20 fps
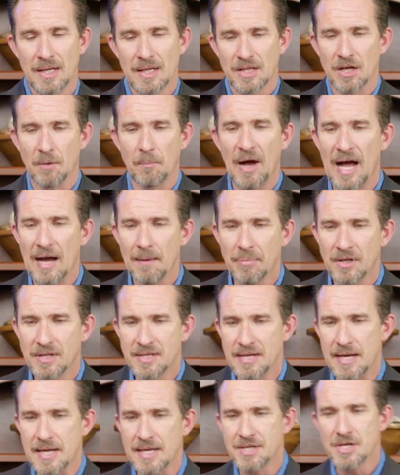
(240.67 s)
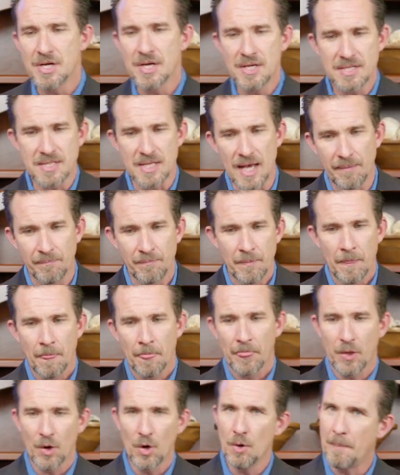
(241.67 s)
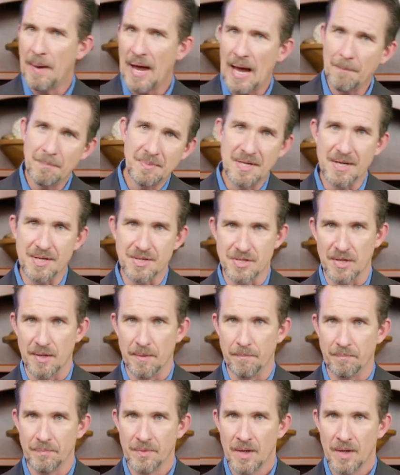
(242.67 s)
The Bible teaches that through baptism,